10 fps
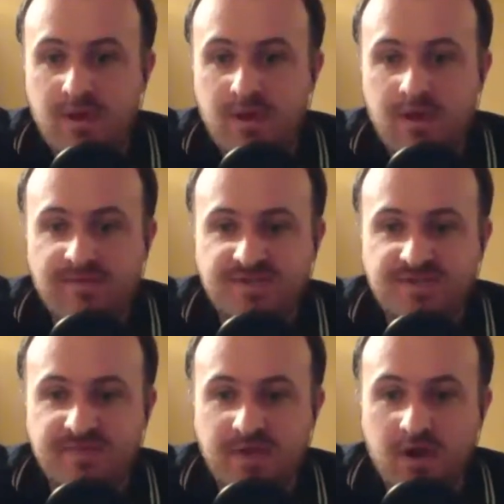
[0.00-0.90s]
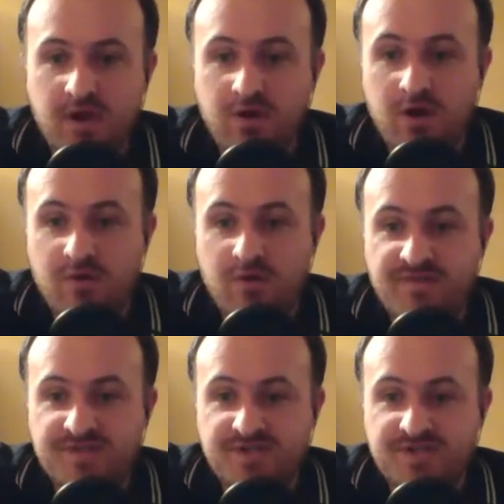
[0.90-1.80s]
If this had been a young girl with
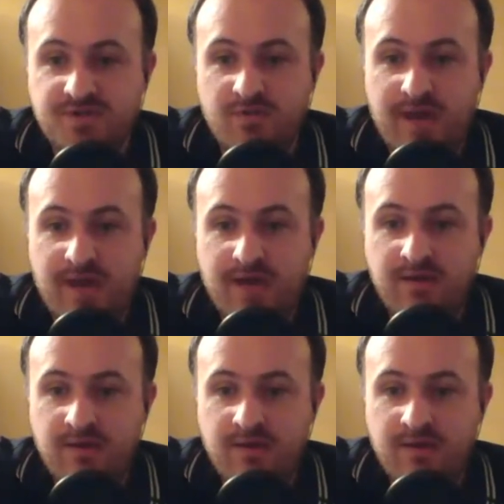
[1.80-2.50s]
a 60-year-old man,